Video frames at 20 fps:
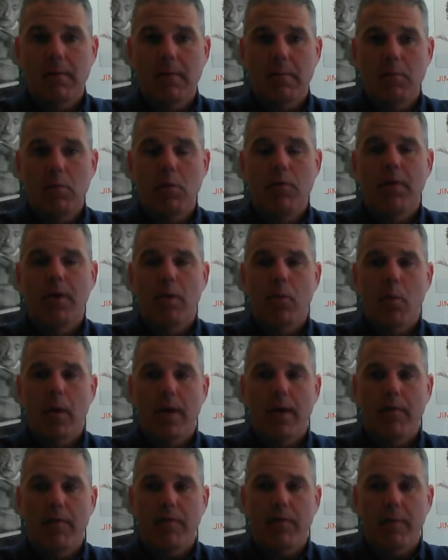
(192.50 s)
moving
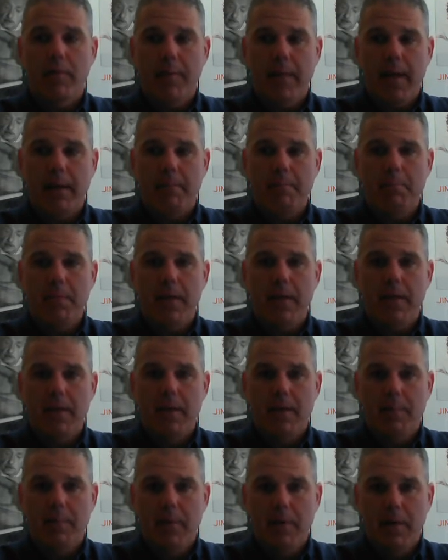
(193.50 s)
away from that
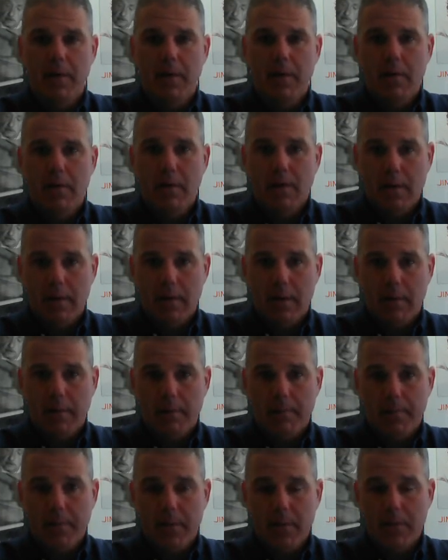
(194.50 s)
medium,
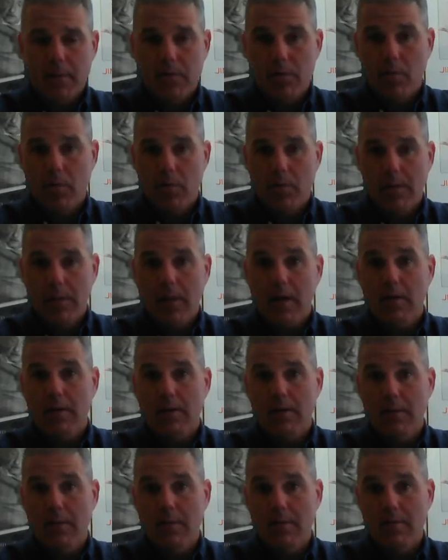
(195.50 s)
and so it's
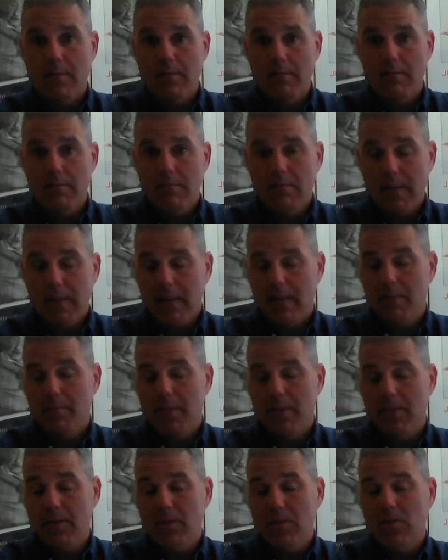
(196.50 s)
hard to get the
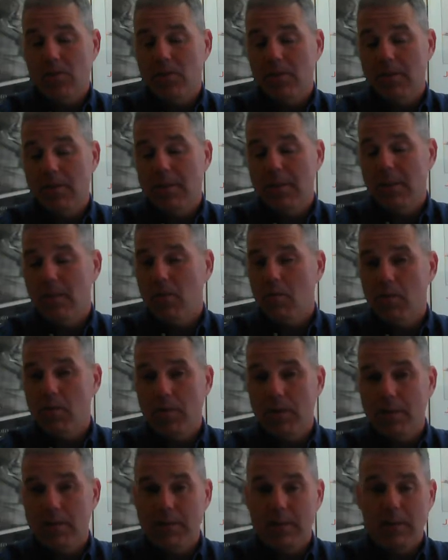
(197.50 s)
message
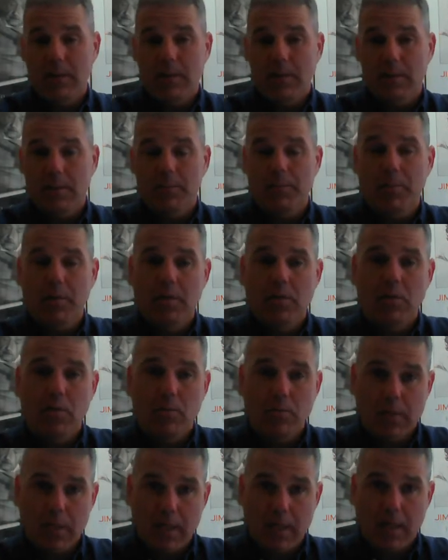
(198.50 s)
decoded because they just simply
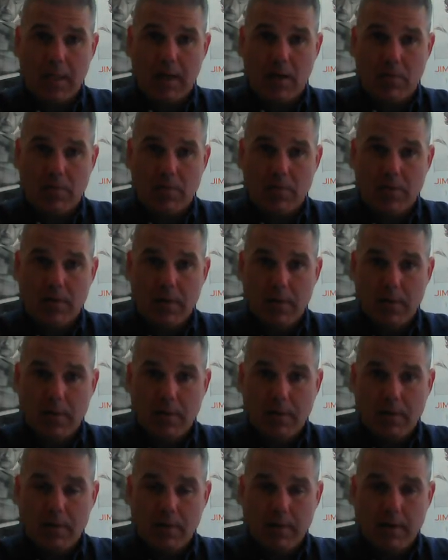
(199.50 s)
don't hang out
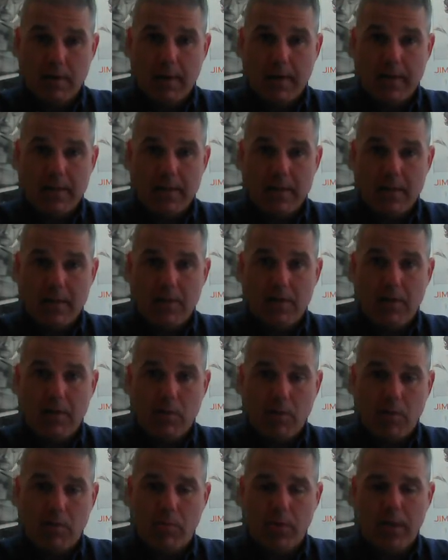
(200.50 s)
on TV
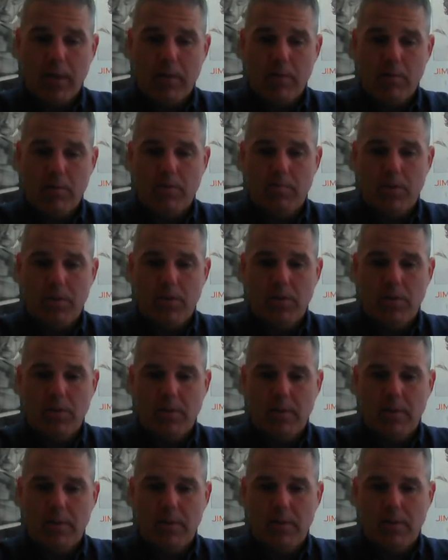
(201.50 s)
or radio as much
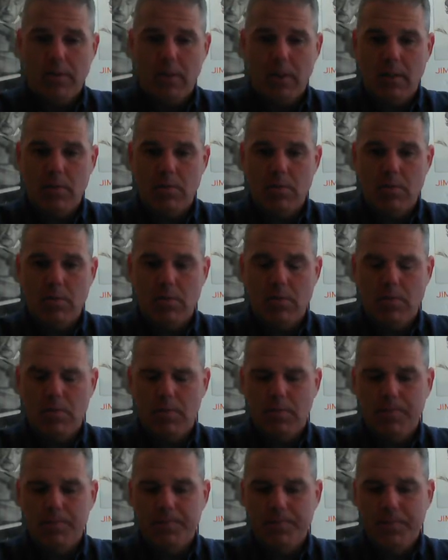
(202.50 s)
as they used to.
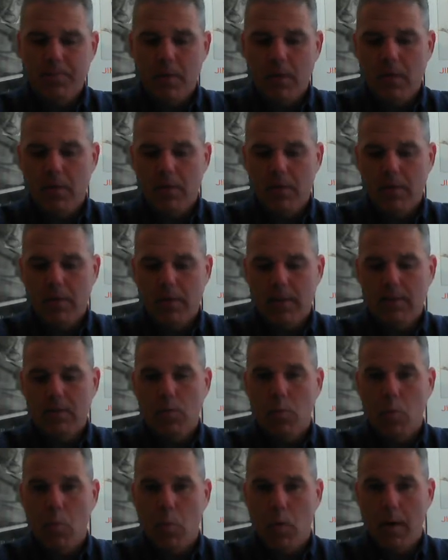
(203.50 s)
So
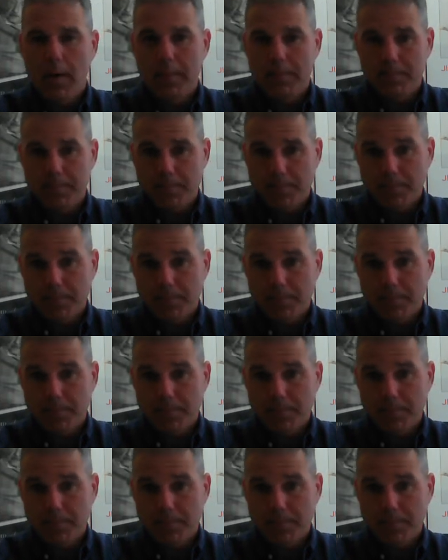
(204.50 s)
that's one.